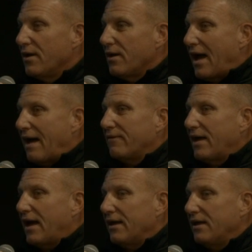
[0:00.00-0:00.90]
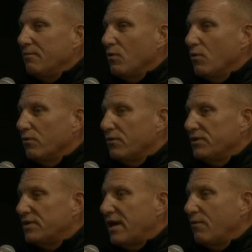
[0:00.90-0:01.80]
I've gotten any more the
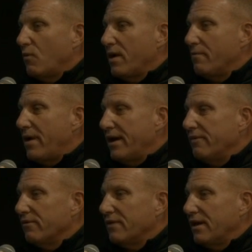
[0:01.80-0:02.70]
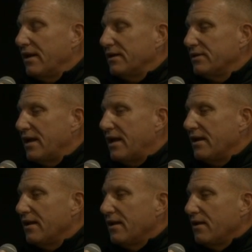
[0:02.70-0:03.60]
same way about everything, is that
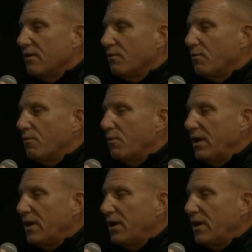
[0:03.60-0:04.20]
we